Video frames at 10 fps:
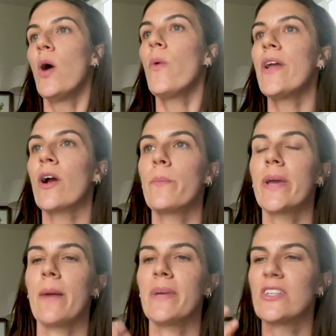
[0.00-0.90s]
We are
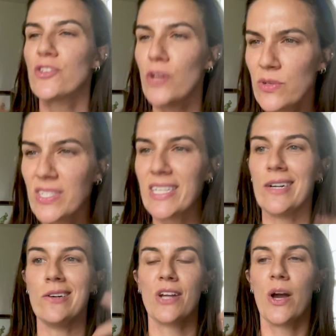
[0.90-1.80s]
becoming so
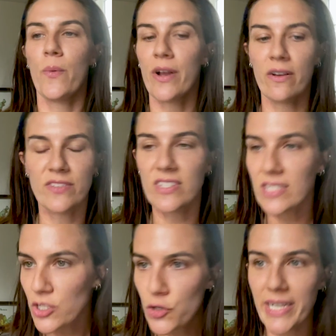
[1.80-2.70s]
skilled. We have
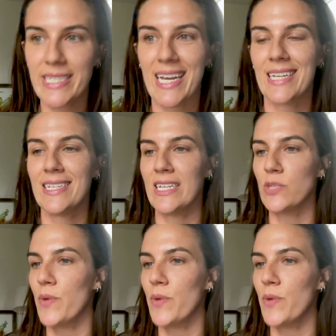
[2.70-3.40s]
such great techniques.